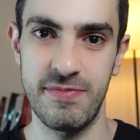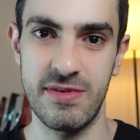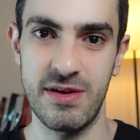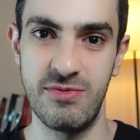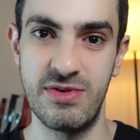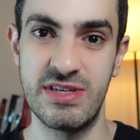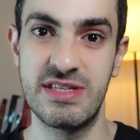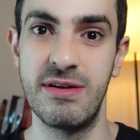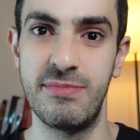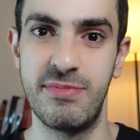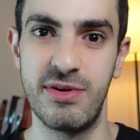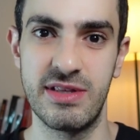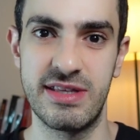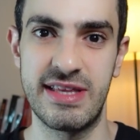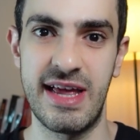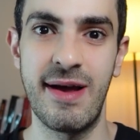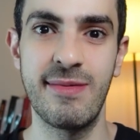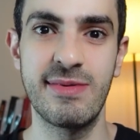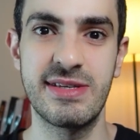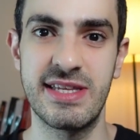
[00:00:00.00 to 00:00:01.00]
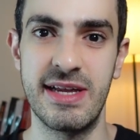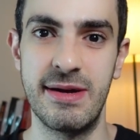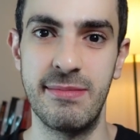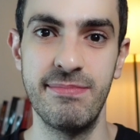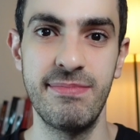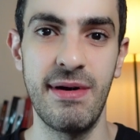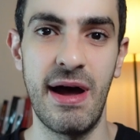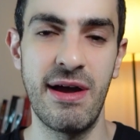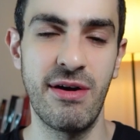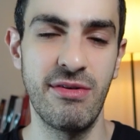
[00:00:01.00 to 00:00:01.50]
reasonable timestamp.
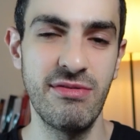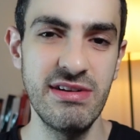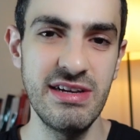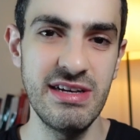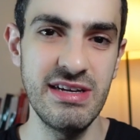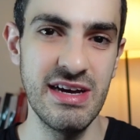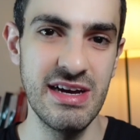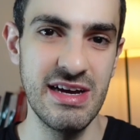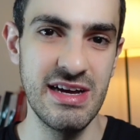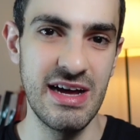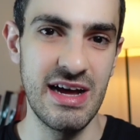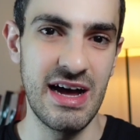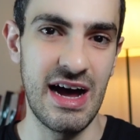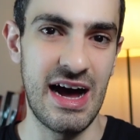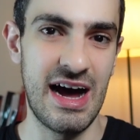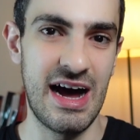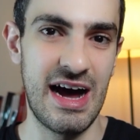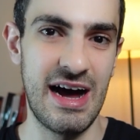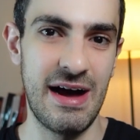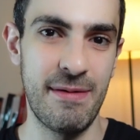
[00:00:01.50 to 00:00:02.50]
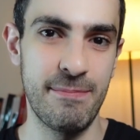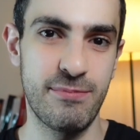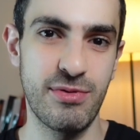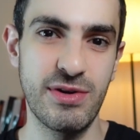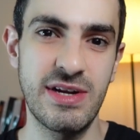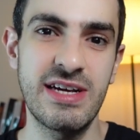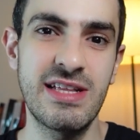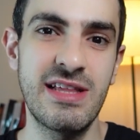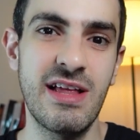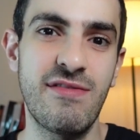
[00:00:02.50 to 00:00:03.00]
I only
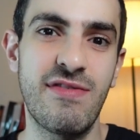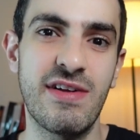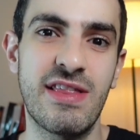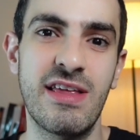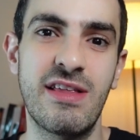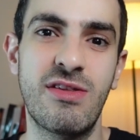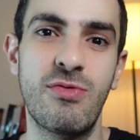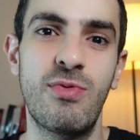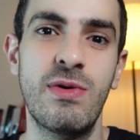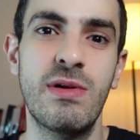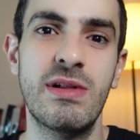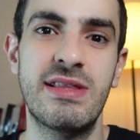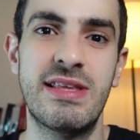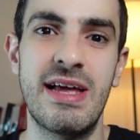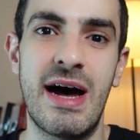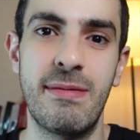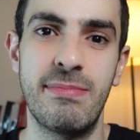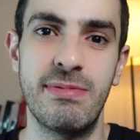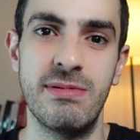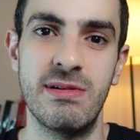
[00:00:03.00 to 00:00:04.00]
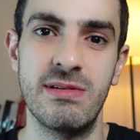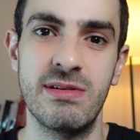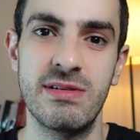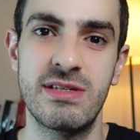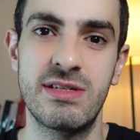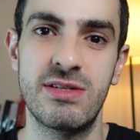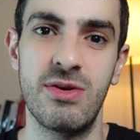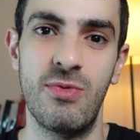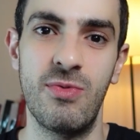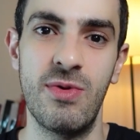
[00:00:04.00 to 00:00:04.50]
predicted that it will double,
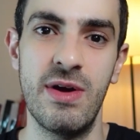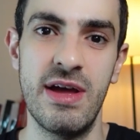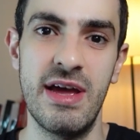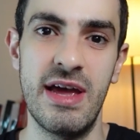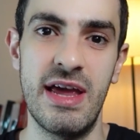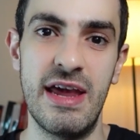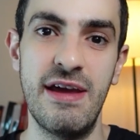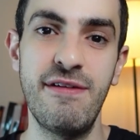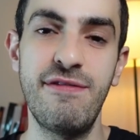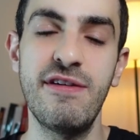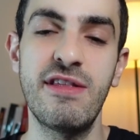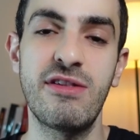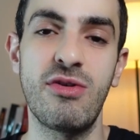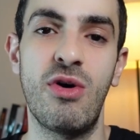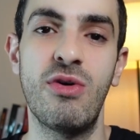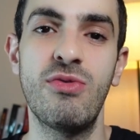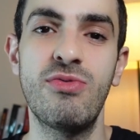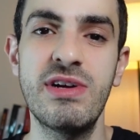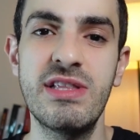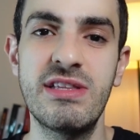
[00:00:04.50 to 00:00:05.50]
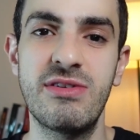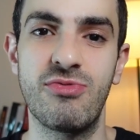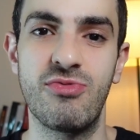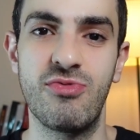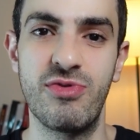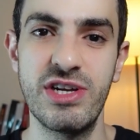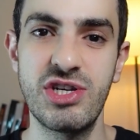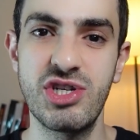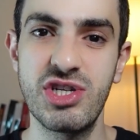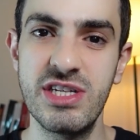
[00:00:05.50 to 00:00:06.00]
so if it already
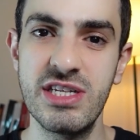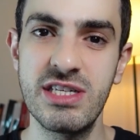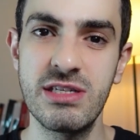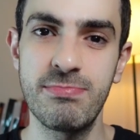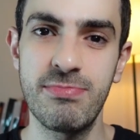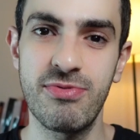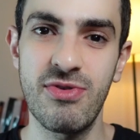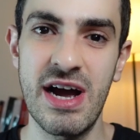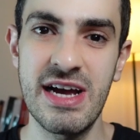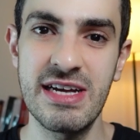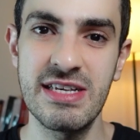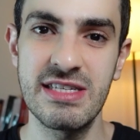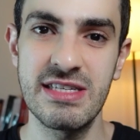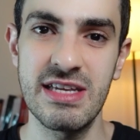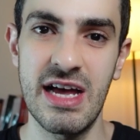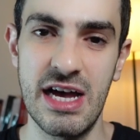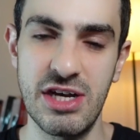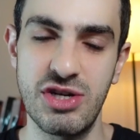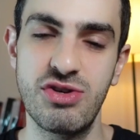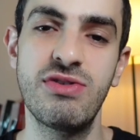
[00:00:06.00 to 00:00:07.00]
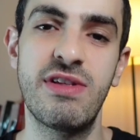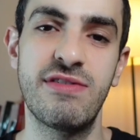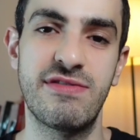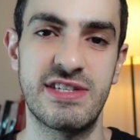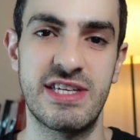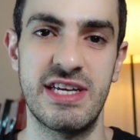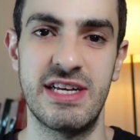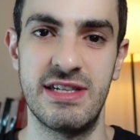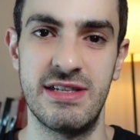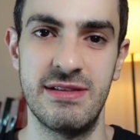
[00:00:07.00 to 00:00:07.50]
reached this price, I should have
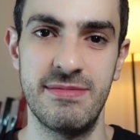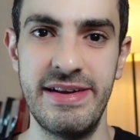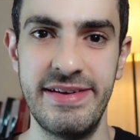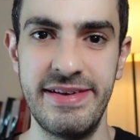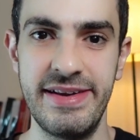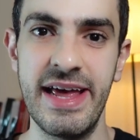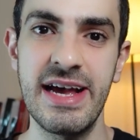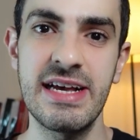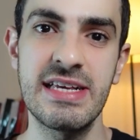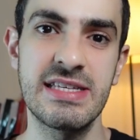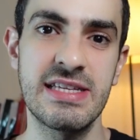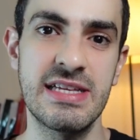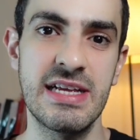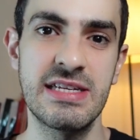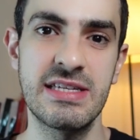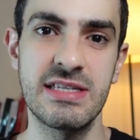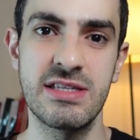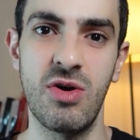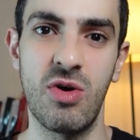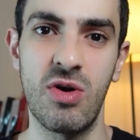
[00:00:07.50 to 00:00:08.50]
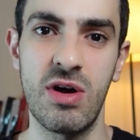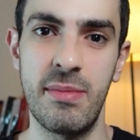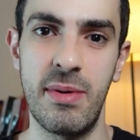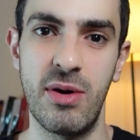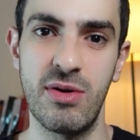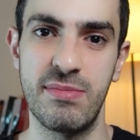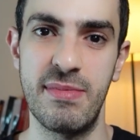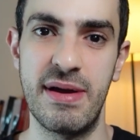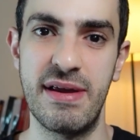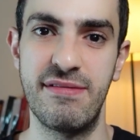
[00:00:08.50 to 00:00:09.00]
sold. Next, let's talk
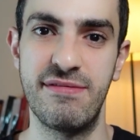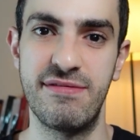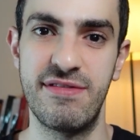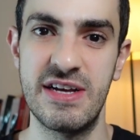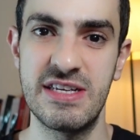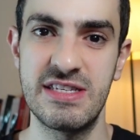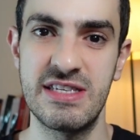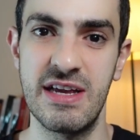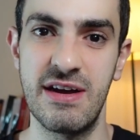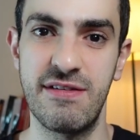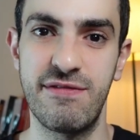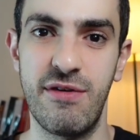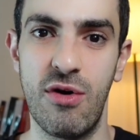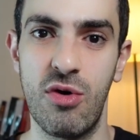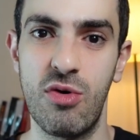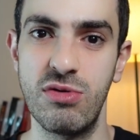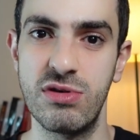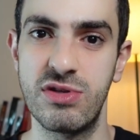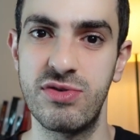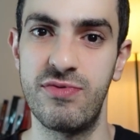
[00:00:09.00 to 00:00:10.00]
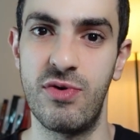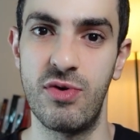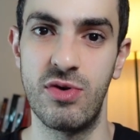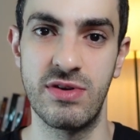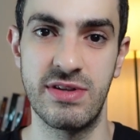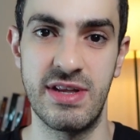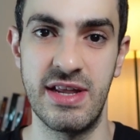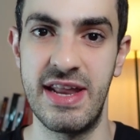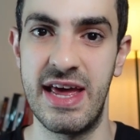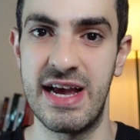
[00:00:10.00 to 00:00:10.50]
about my investing focus for
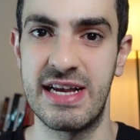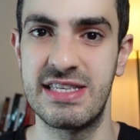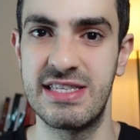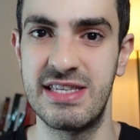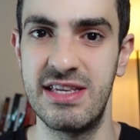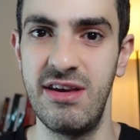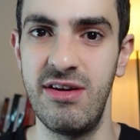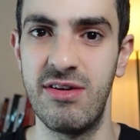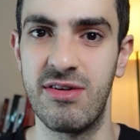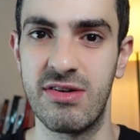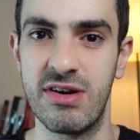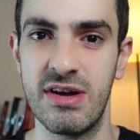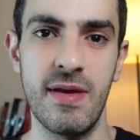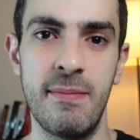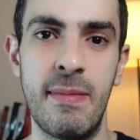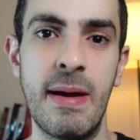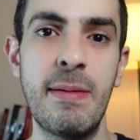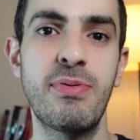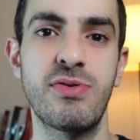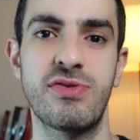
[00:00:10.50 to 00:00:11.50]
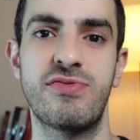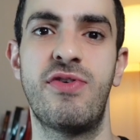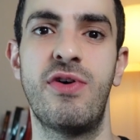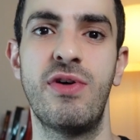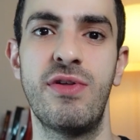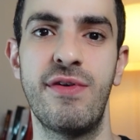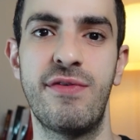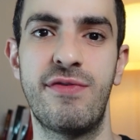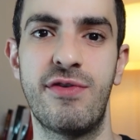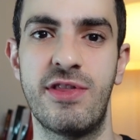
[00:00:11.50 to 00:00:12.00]
the next year. My
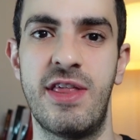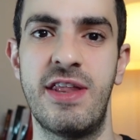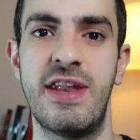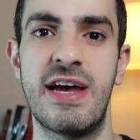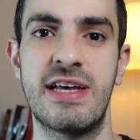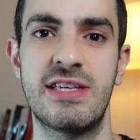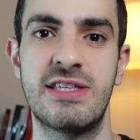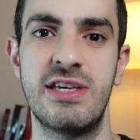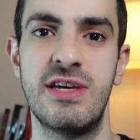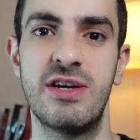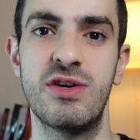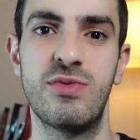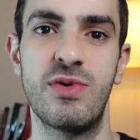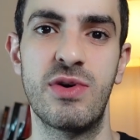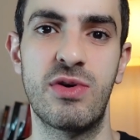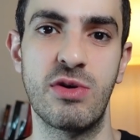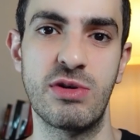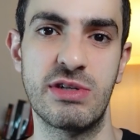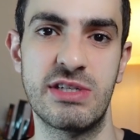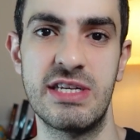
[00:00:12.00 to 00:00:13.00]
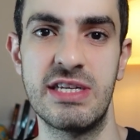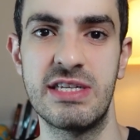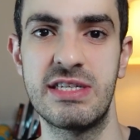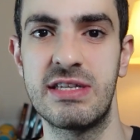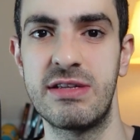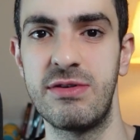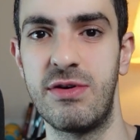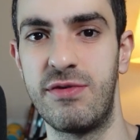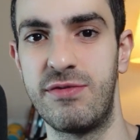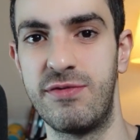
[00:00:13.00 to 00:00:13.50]
portfolio for the next year will
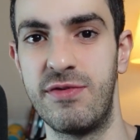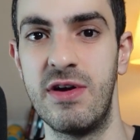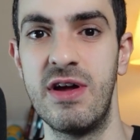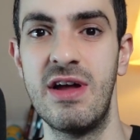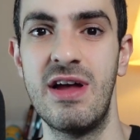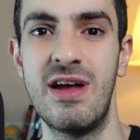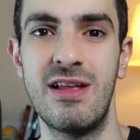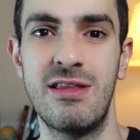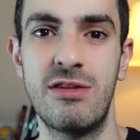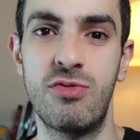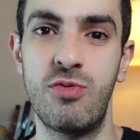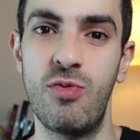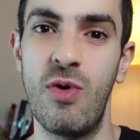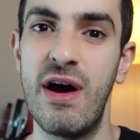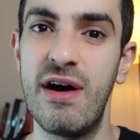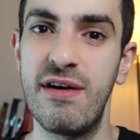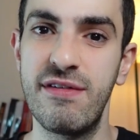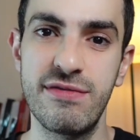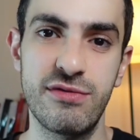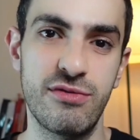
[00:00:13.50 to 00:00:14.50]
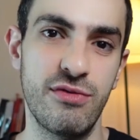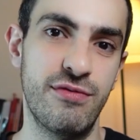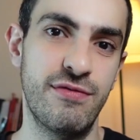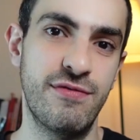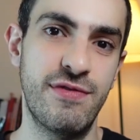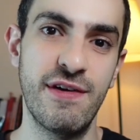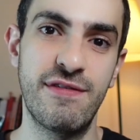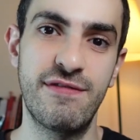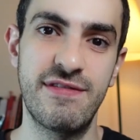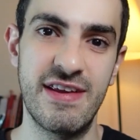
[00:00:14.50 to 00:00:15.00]
consist of 12 to
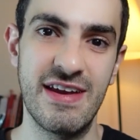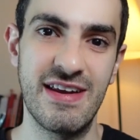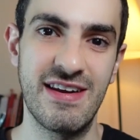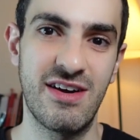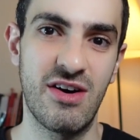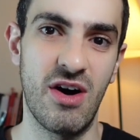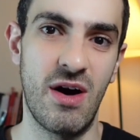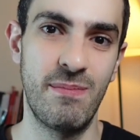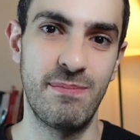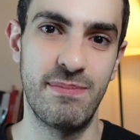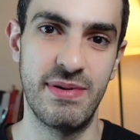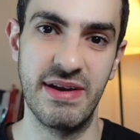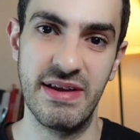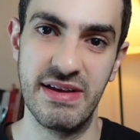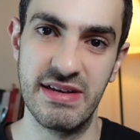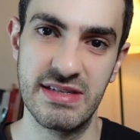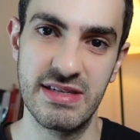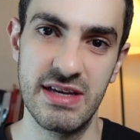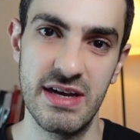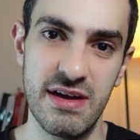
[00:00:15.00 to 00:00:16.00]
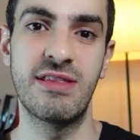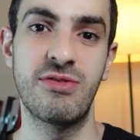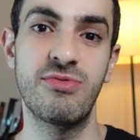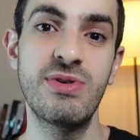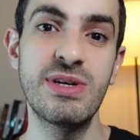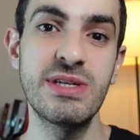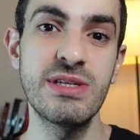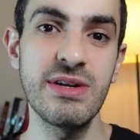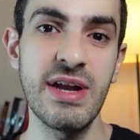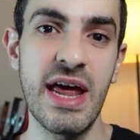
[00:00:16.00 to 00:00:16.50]
15 companies. The
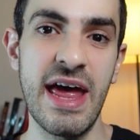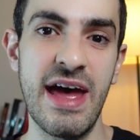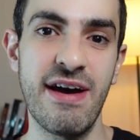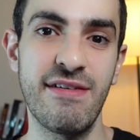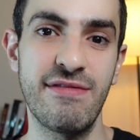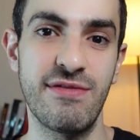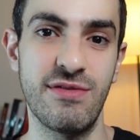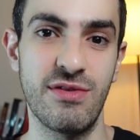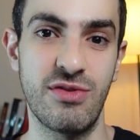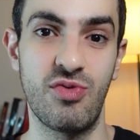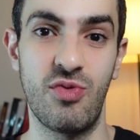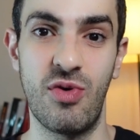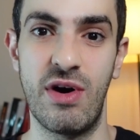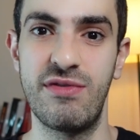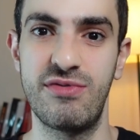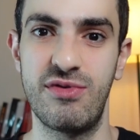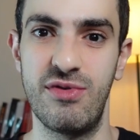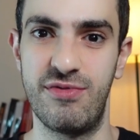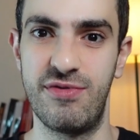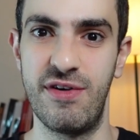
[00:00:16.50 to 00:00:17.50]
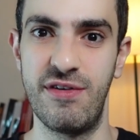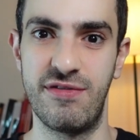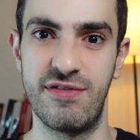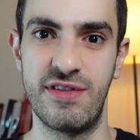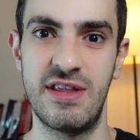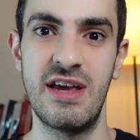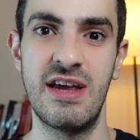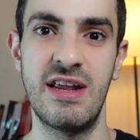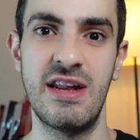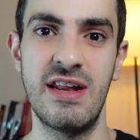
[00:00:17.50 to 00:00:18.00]
reason I have 12 to
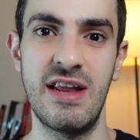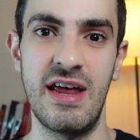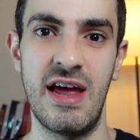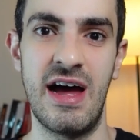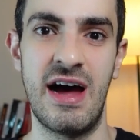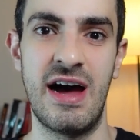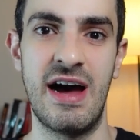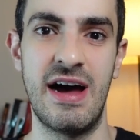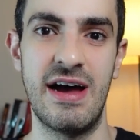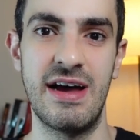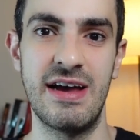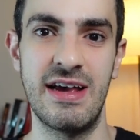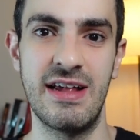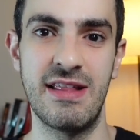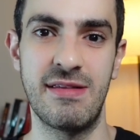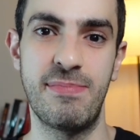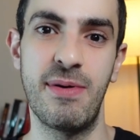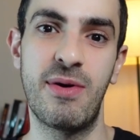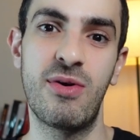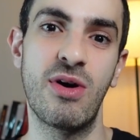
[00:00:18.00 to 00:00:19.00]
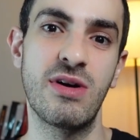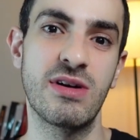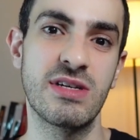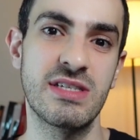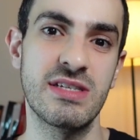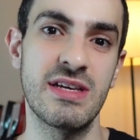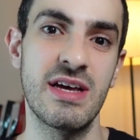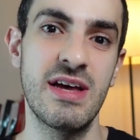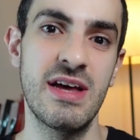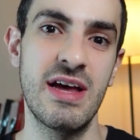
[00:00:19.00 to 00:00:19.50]
15 is
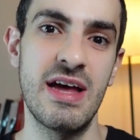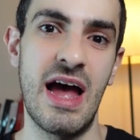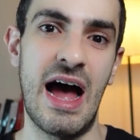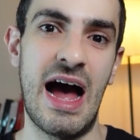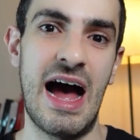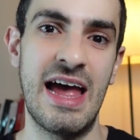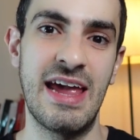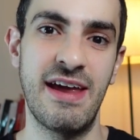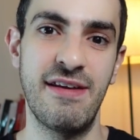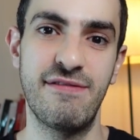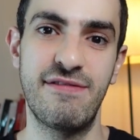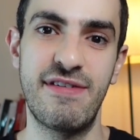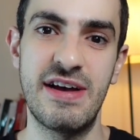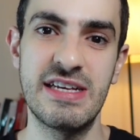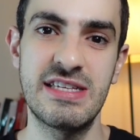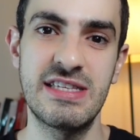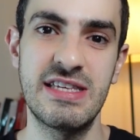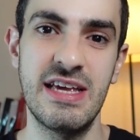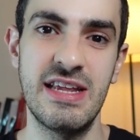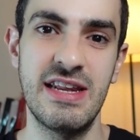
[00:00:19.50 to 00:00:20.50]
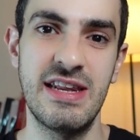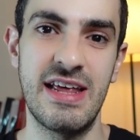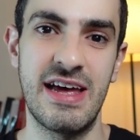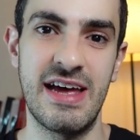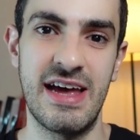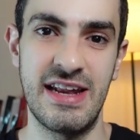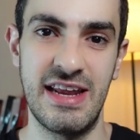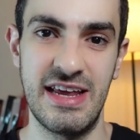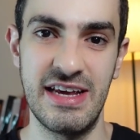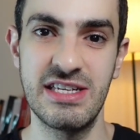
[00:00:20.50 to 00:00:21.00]
because I invest in
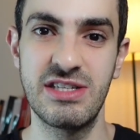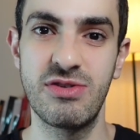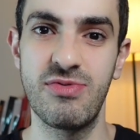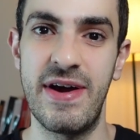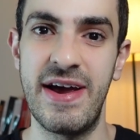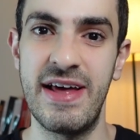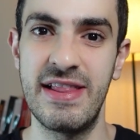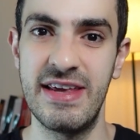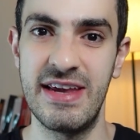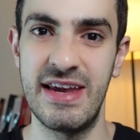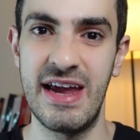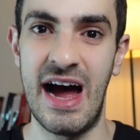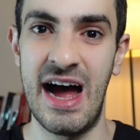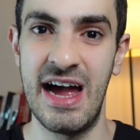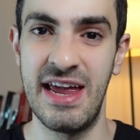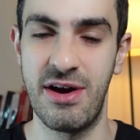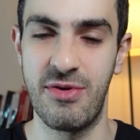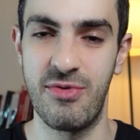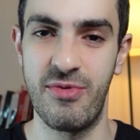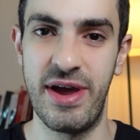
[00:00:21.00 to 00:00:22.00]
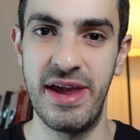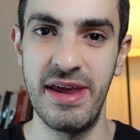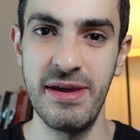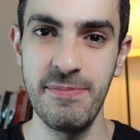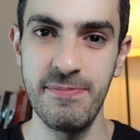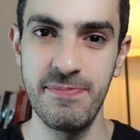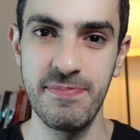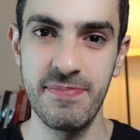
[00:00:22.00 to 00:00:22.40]
an Israeli IRA,